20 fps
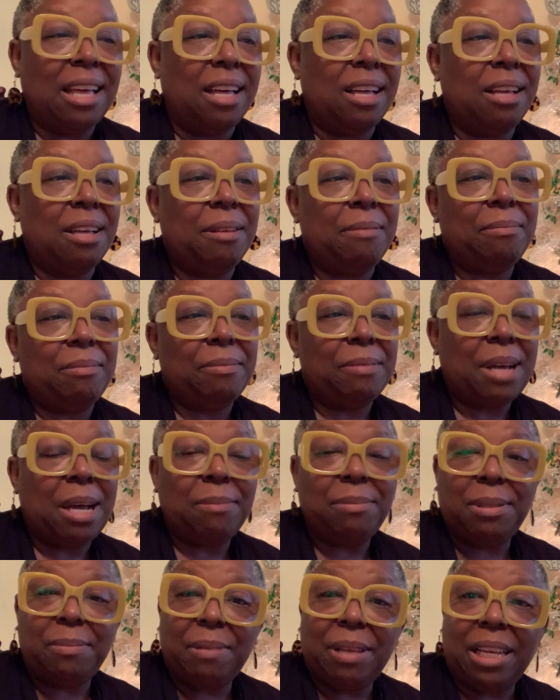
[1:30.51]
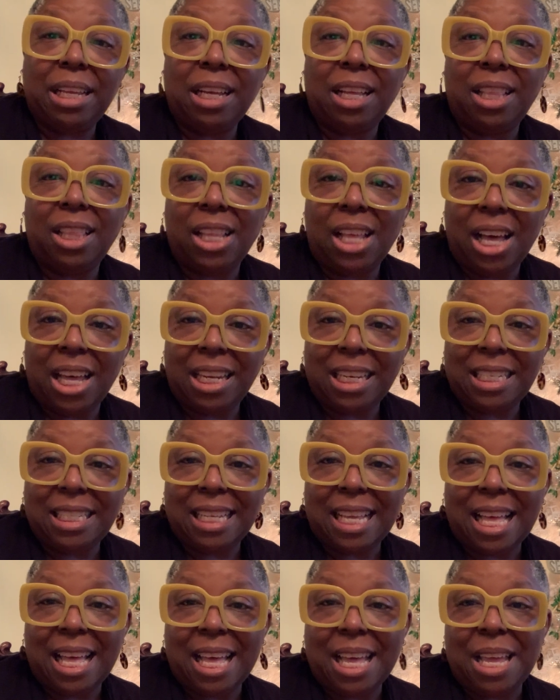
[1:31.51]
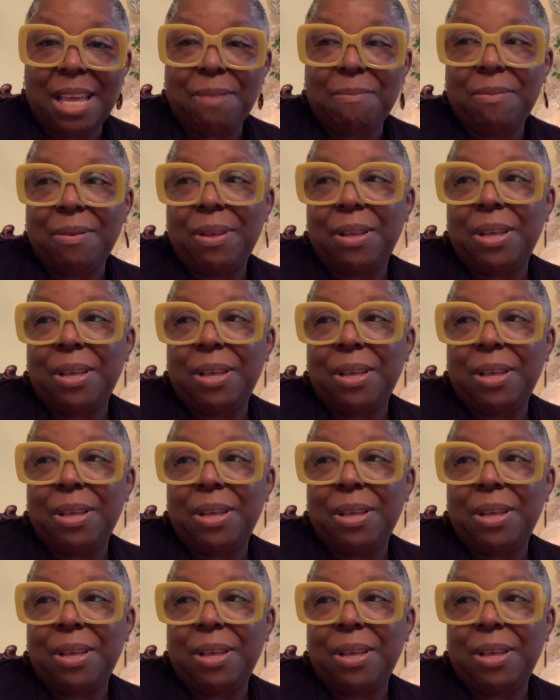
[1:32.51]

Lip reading: I'm spending a lot of time